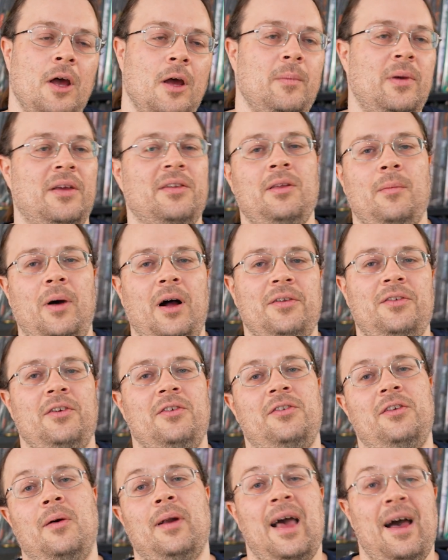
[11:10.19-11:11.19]
because the
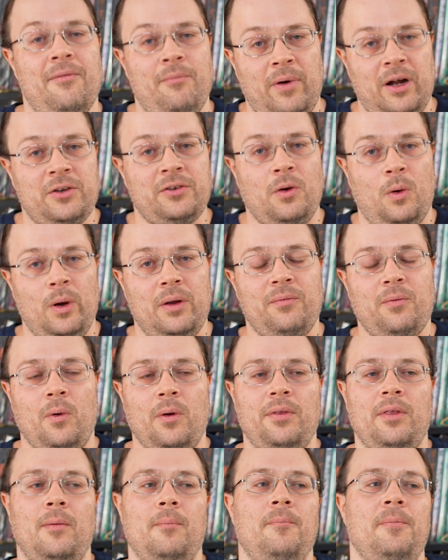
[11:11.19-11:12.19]
monsters don't have much going for
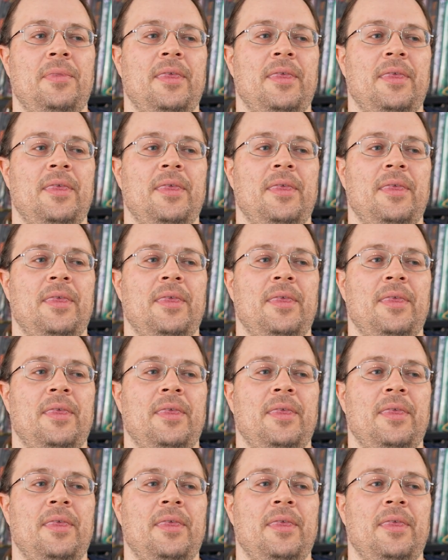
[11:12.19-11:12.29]
them.